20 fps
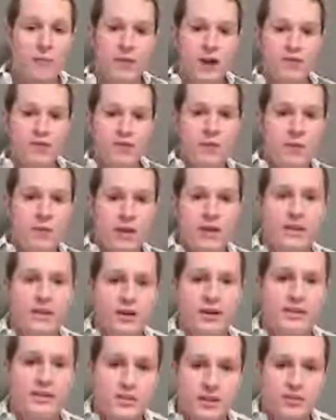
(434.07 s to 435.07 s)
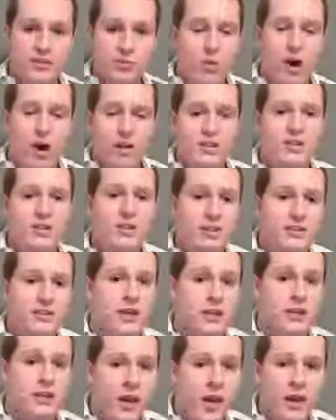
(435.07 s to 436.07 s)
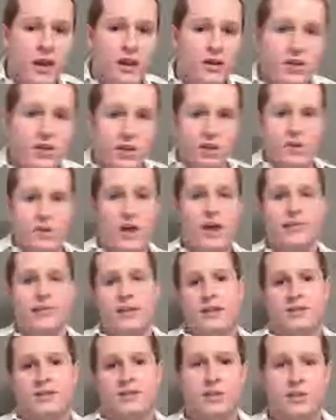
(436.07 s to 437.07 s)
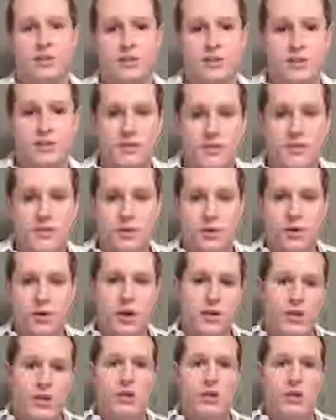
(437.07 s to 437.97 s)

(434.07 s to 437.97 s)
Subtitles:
But everybody that's watching this, I bet, you don't have that same choice, do you?